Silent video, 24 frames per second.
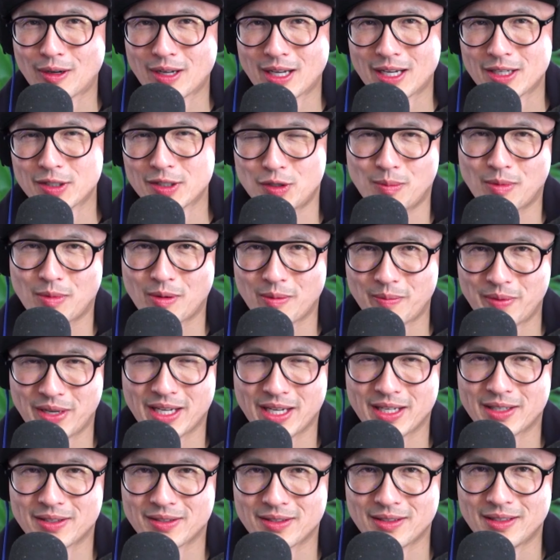customer
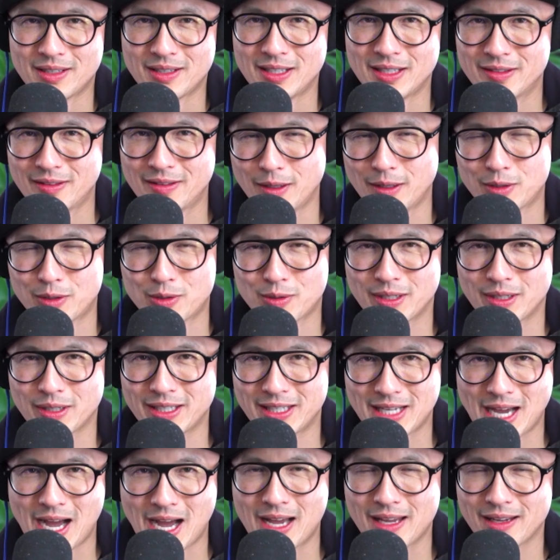base is literally
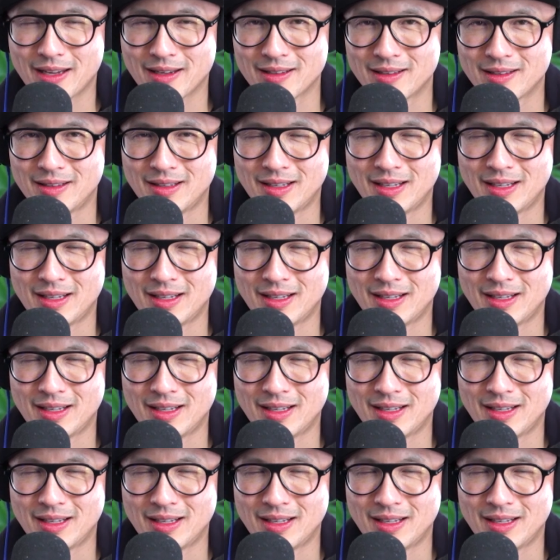dying